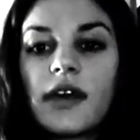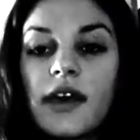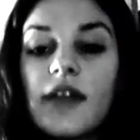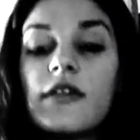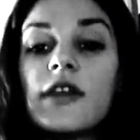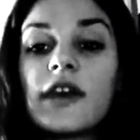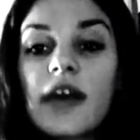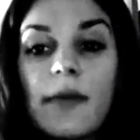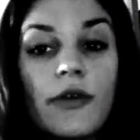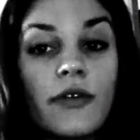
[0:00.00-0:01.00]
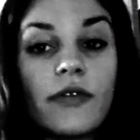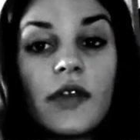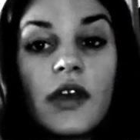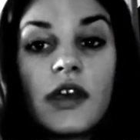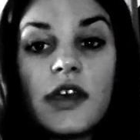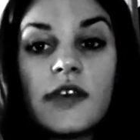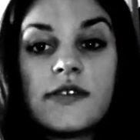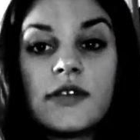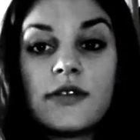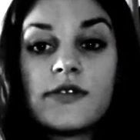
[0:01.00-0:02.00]
Kathleen Cameron is
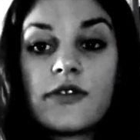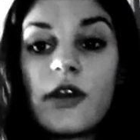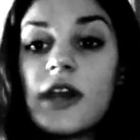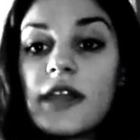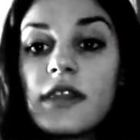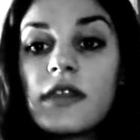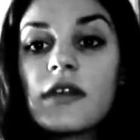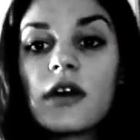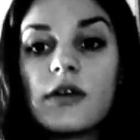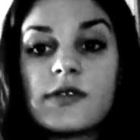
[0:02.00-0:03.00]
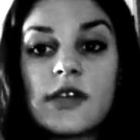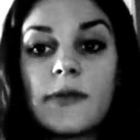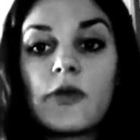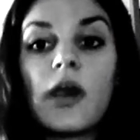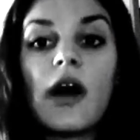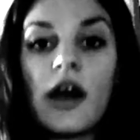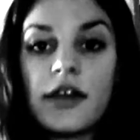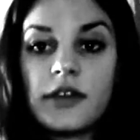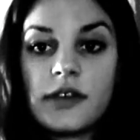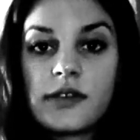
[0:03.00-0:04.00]
an Australian conceptual
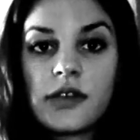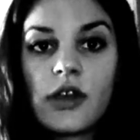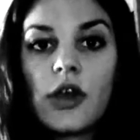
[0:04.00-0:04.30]
artist